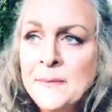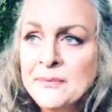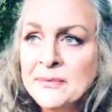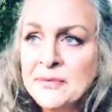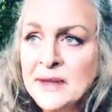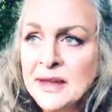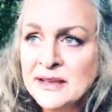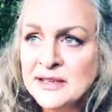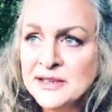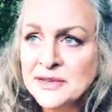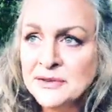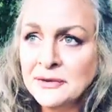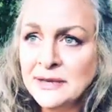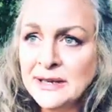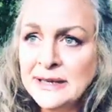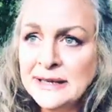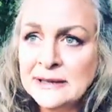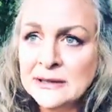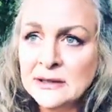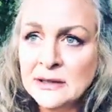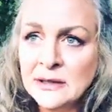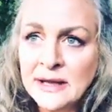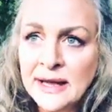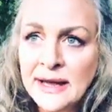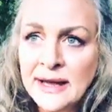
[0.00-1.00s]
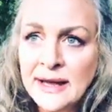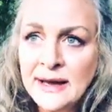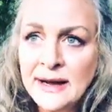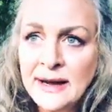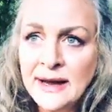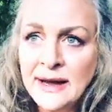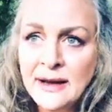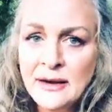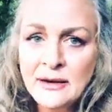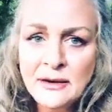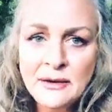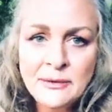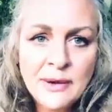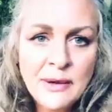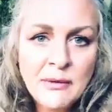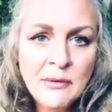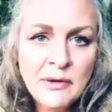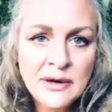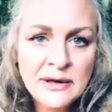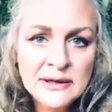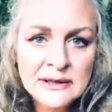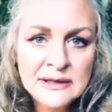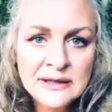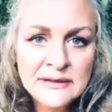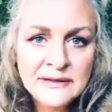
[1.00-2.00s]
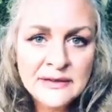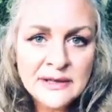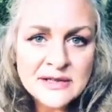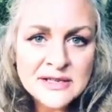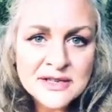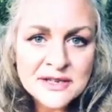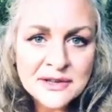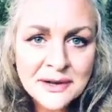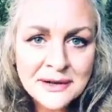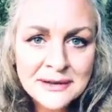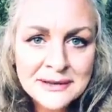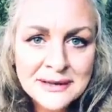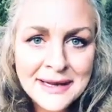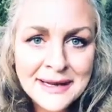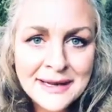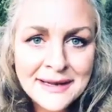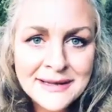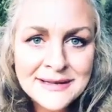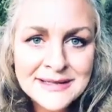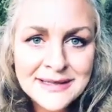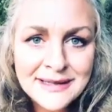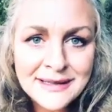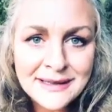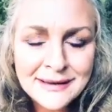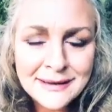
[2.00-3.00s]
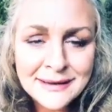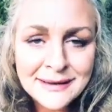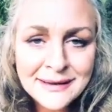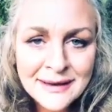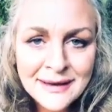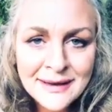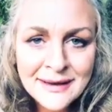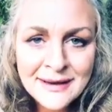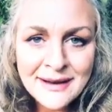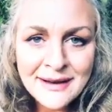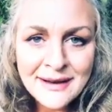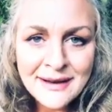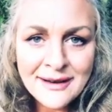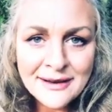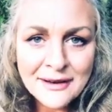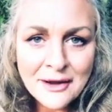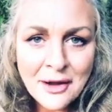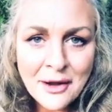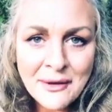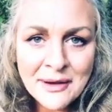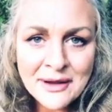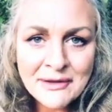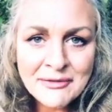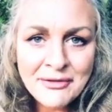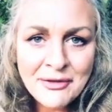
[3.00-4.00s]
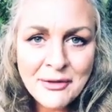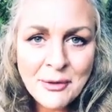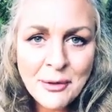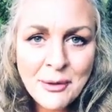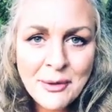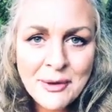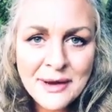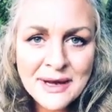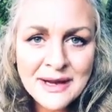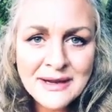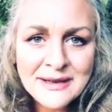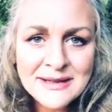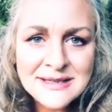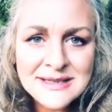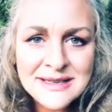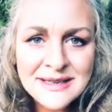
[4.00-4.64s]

and to really look at how do we want to live into our legacy going forward.